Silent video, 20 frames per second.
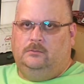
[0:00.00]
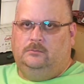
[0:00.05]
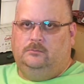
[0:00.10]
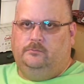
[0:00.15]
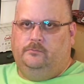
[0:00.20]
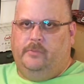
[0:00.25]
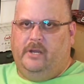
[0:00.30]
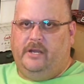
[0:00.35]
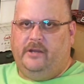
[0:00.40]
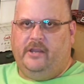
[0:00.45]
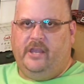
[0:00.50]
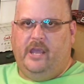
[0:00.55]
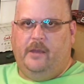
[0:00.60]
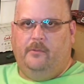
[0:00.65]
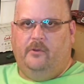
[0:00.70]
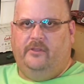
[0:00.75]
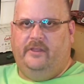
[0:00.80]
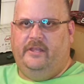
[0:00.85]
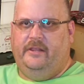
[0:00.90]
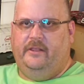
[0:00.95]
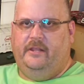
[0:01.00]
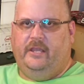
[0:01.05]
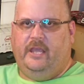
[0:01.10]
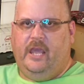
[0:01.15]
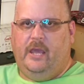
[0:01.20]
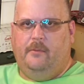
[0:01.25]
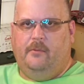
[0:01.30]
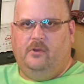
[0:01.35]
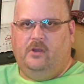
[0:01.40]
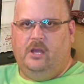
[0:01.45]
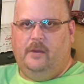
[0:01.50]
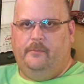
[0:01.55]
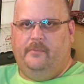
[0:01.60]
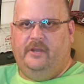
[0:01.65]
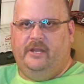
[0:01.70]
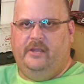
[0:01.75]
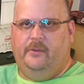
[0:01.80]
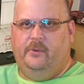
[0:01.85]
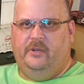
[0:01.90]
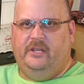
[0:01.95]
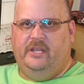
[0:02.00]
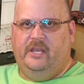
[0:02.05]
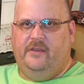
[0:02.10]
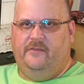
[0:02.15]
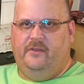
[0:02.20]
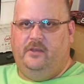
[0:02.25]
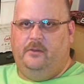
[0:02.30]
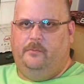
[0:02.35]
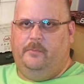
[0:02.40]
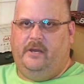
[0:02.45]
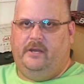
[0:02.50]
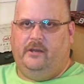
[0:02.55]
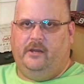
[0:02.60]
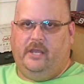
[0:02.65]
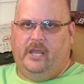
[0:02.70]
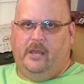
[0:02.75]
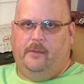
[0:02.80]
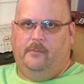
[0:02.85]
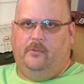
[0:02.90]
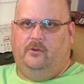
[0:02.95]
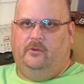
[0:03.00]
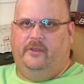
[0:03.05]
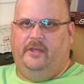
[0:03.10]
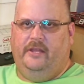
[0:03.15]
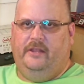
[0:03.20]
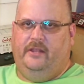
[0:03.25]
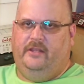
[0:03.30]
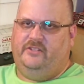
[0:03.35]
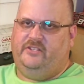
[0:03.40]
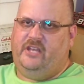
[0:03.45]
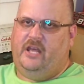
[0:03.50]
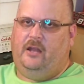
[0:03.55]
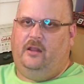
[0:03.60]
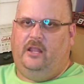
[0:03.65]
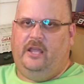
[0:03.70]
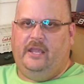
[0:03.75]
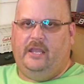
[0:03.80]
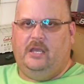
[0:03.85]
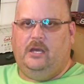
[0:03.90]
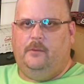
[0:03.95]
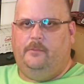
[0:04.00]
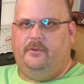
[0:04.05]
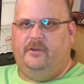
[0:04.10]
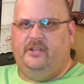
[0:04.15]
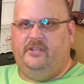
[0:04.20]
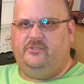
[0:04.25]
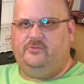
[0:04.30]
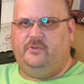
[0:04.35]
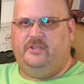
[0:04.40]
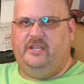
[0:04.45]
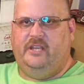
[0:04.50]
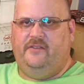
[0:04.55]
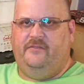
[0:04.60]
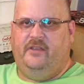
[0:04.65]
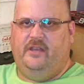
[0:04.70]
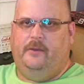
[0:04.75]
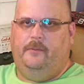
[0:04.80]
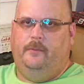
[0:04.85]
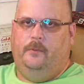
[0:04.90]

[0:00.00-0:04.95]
Better cable than the cable company would give you, better cable than the satellite companies would give you.